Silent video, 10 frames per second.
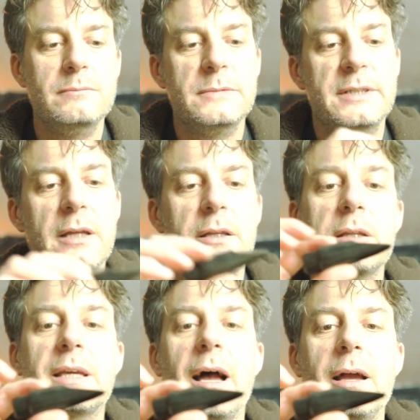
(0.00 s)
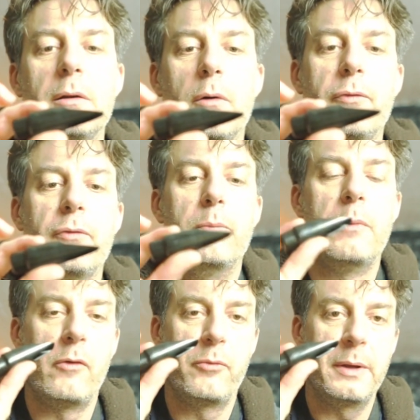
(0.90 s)
certain kind of
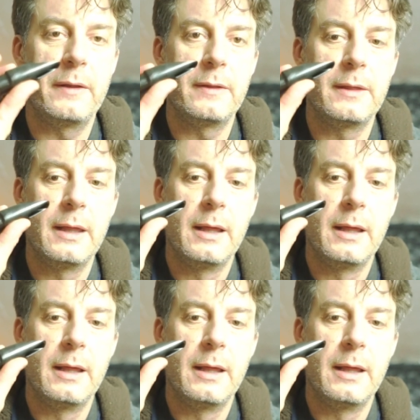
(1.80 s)
mouthpiece.